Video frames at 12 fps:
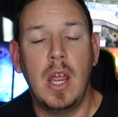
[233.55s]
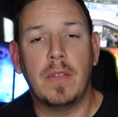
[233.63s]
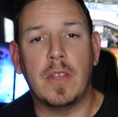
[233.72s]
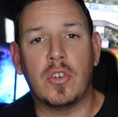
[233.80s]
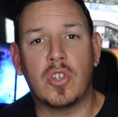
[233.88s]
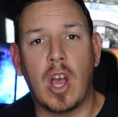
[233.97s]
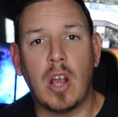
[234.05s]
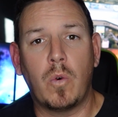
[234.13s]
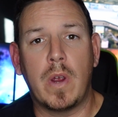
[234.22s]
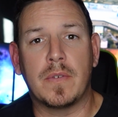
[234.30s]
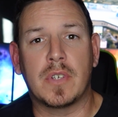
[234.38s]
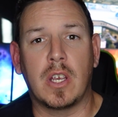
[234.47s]
These shock
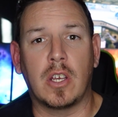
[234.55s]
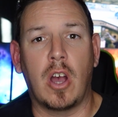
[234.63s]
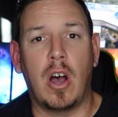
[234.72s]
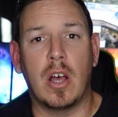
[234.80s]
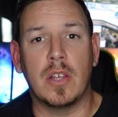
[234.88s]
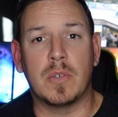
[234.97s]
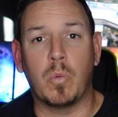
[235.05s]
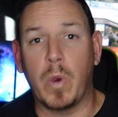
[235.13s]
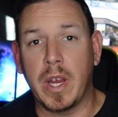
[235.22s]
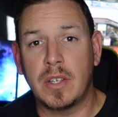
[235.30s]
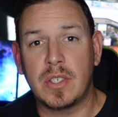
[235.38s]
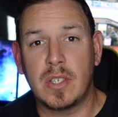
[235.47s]
waves can cause
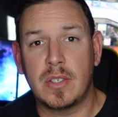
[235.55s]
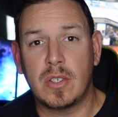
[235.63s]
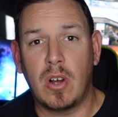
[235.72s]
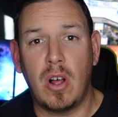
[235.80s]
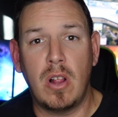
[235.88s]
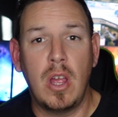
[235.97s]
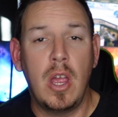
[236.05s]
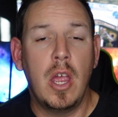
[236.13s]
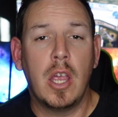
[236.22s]
wings to stall,